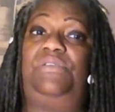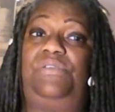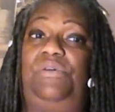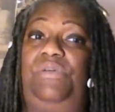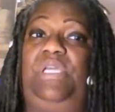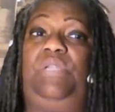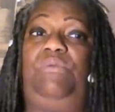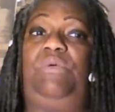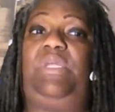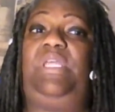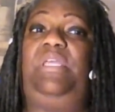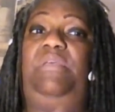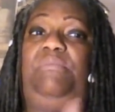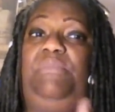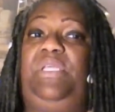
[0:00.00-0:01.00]
So
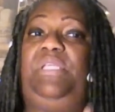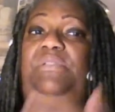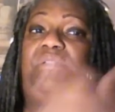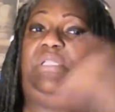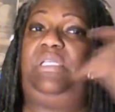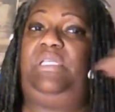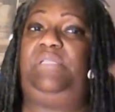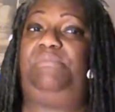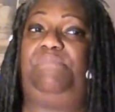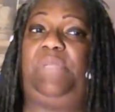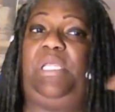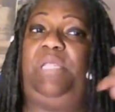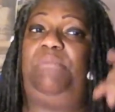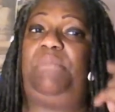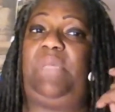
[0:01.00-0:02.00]
anyway, it
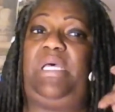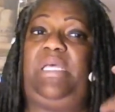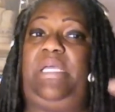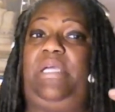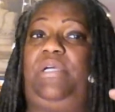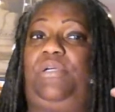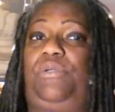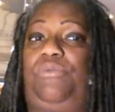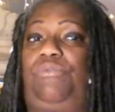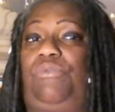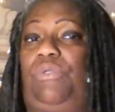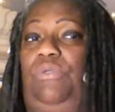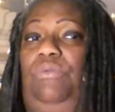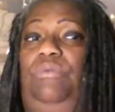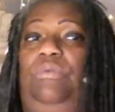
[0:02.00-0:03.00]
made my hair
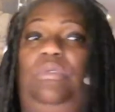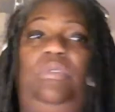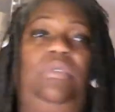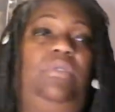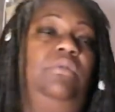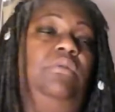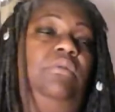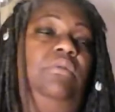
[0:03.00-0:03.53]
grow.